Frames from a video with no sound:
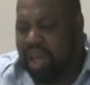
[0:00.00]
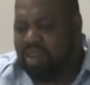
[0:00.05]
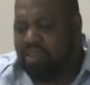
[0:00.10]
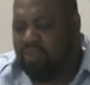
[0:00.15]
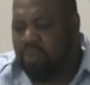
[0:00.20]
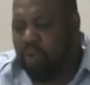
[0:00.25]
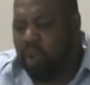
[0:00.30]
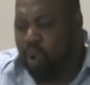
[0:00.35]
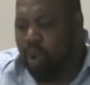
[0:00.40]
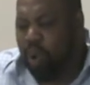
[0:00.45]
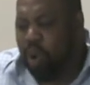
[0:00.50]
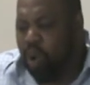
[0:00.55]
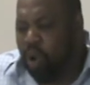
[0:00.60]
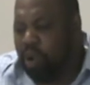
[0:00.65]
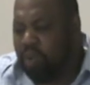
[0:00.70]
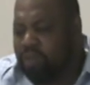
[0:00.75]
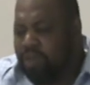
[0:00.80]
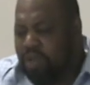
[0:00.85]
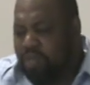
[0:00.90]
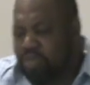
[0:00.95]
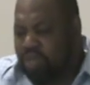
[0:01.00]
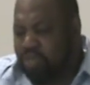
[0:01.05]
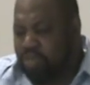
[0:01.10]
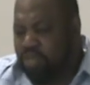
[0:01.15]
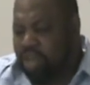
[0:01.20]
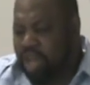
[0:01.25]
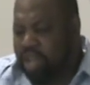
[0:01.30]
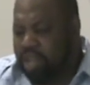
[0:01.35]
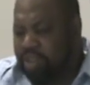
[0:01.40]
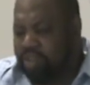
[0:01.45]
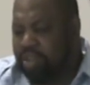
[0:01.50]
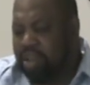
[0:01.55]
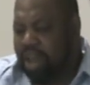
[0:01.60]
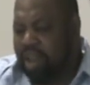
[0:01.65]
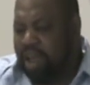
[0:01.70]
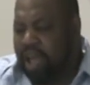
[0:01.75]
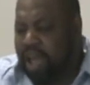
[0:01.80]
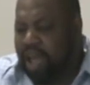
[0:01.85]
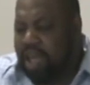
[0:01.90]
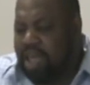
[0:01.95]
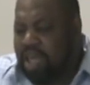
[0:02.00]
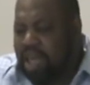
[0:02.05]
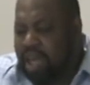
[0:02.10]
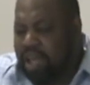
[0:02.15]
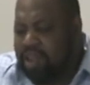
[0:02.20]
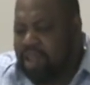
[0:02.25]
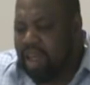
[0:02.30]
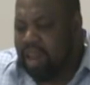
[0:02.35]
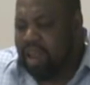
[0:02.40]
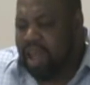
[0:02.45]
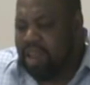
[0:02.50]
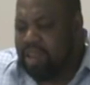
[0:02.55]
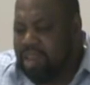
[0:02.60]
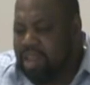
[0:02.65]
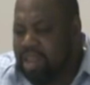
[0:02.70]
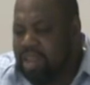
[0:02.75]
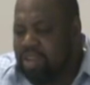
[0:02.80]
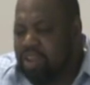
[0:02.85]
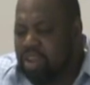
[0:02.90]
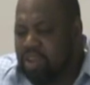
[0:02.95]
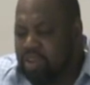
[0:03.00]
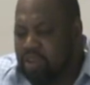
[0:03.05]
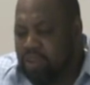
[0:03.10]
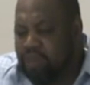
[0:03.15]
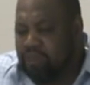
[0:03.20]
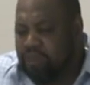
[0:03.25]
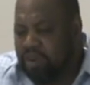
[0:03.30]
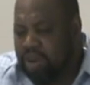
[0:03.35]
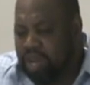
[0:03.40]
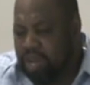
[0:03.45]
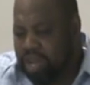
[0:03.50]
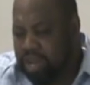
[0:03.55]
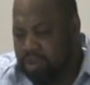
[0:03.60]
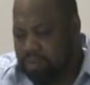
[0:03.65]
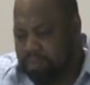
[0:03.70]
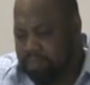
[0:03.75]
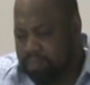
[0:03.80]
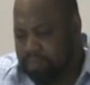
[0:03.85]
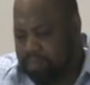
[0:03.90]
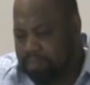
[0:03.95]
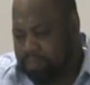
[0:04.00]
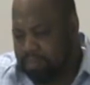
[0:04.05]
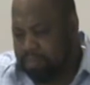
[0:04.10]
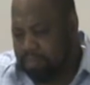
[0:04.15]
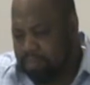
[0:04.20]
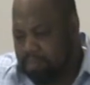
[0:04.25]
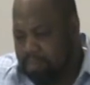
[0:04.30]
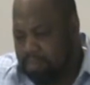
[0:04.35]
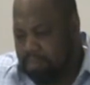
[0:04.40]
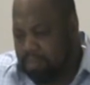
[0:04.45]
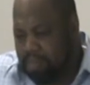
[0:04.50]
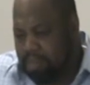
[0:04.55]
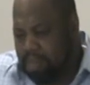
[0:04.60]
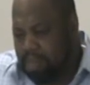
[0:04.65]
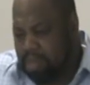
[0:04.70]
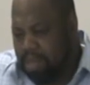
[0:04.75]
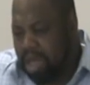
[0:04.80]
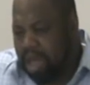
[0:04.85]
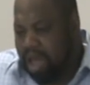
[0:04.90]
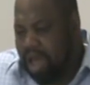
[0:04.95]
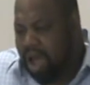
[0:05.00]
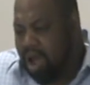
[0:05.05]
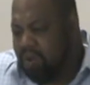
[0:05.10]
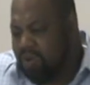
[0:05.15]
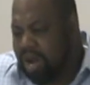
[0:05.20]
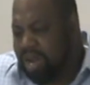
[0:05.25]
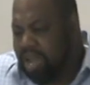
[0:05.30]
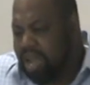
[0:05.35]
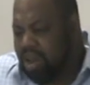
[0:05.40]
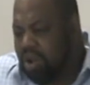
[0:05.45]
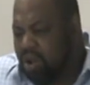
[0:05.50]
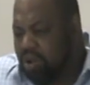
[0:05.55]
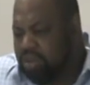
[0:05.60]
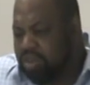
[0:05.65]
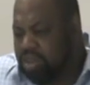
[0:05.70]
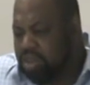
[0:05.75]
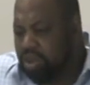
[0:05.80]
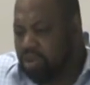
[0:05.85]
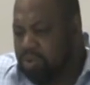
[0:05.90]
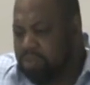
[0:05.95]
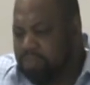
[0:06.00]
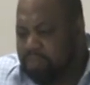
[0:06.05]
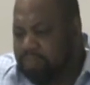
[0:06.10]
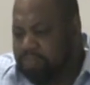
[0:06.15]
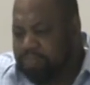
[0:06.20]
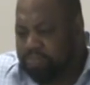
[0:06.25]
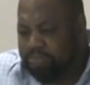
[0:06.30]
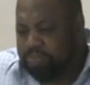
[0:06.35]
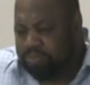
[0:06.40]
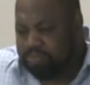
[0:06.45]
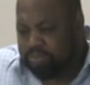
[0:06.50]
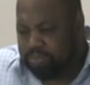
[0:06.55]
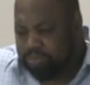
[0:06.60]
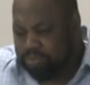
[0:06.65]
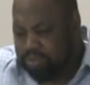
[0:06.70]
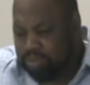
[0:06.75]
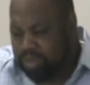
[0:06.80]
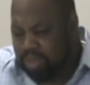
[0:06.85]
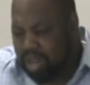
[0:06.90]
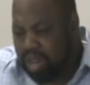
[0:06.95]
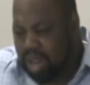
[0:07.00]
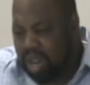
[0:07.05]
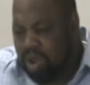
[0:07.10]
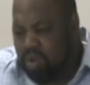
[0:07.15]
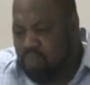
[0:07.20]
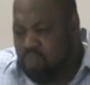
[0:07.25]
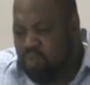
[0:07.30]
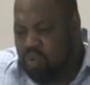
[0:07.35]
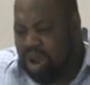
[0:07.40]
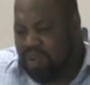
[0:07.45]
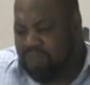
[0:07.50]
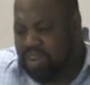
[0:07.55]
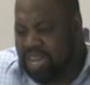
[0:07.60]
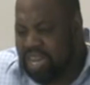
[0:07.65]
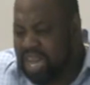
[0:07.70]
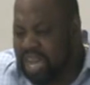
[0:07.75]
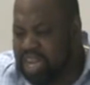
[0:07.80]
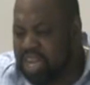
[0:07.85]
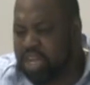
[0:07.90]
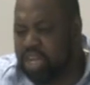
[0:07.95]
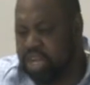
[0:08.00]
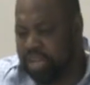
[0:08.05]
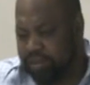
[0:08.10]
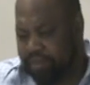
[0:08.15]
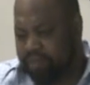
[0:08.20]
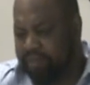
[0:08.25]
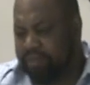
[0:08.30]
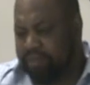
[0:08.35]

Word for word: I do mm-hmm. all the things that I that I need to do for Him. Amen. All right, and also Revelation.